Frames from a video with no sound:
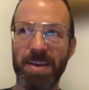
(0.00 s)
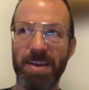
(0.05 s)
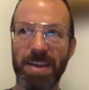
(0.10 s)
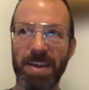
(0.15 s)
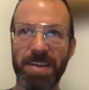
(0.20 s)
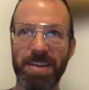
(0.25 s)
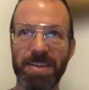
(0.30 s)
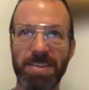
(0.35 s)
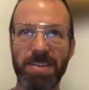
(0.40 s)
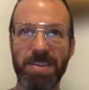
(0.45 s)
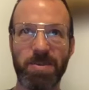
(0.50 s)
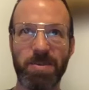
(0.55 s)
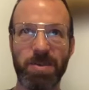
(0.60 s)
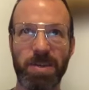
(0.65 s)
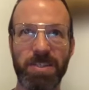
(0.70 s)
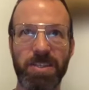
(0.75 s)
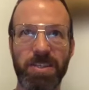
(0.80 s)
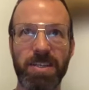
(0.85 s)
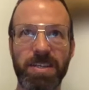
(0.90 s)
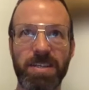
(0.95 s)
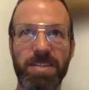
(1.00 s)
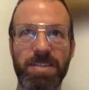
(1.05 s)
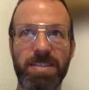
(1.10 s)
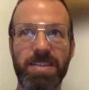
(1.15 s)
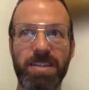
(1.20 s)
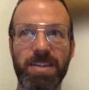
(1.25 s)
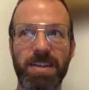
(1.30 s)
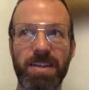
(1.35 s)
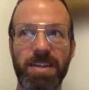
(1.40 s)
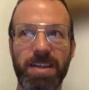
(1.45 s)
I guess the question
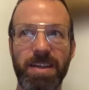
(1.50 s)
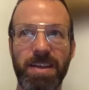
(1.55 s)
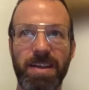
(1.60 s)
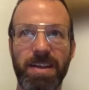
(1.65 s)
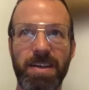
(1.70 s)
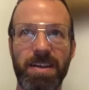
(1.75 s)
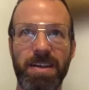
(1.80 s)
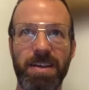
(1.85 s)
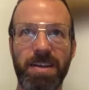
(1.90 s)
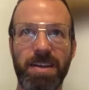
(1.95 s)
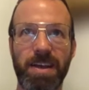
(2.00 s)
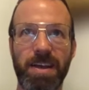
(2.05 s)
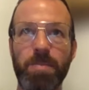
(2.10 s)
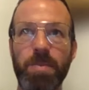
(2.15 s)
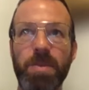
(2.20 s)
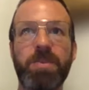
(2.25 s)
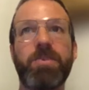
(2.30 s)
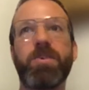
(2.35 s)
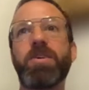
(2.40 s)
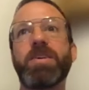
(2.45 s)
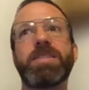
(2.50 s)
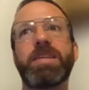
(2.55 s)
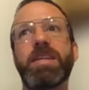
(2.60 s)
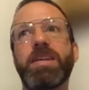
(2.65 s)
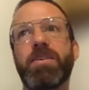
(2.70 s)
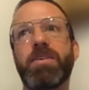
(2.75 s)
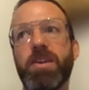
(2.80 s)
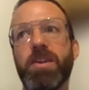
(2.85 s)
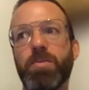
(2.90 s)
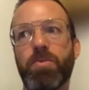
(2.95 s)
is, I'd be curious to
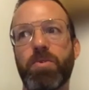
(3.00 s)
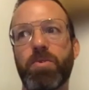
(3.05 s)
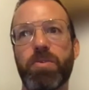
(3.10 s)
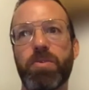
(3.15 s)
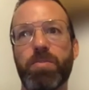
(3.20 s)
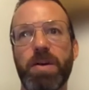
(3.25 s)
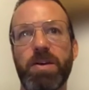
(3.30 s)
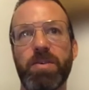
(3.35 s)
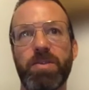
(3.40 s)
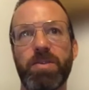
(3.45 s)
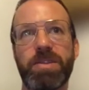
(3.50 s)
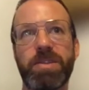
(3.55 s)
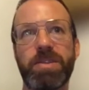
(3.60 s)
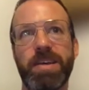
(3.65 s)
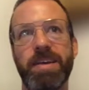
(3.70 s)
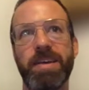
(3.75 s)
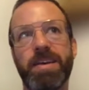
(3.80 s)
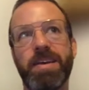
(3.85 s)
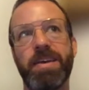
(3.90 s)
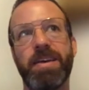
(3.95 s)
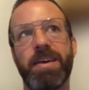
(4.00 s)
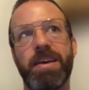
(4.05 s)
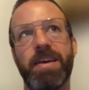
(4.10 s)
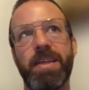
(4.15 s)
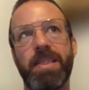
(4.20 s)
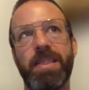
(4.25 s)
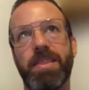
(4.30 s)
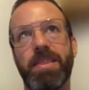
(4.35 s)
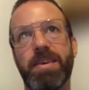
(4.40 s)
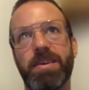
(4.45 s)
hear any more about
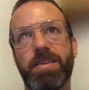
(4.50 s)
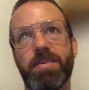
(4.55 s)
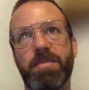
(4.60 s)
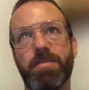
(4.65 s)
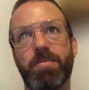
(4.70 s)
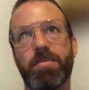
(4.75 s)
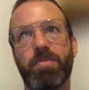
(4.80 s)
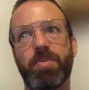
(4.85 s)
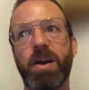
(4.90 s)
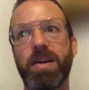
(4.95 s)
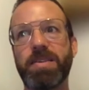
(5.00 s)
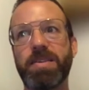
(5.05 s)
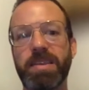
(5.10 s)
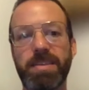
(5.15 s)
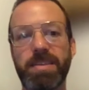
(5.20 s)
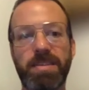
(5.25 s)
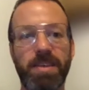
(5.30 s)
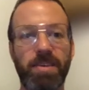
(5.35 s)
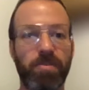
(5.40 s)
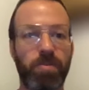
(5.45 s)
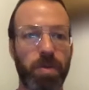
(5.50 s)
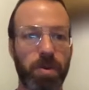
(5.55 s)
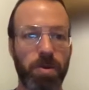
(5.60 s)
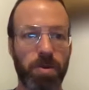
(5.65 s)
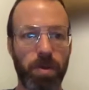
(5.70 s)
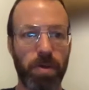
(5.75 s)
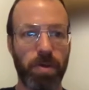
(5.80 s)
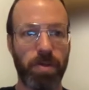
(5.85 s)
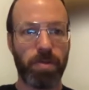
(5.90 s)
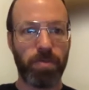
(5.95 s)
the process that you've been
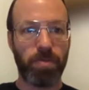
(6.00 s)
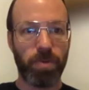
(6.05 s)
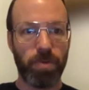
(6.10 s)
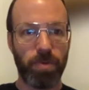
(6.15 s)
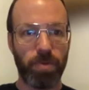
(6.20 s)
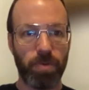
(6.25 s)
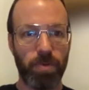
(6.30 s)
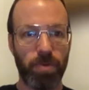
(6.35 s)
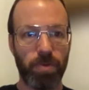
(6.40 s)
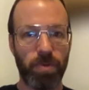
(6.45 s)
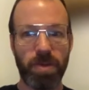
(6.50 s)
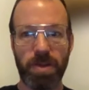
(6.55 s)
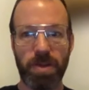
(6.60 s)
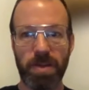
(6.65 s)
going through,